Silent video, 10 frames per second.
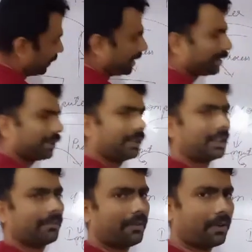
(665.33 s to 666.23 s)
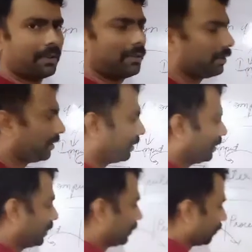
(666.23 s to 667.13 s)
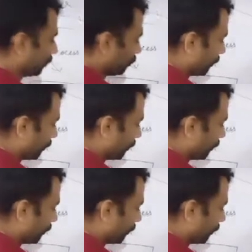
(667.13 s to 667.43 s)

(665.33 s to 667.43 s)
Third of all, it goes to the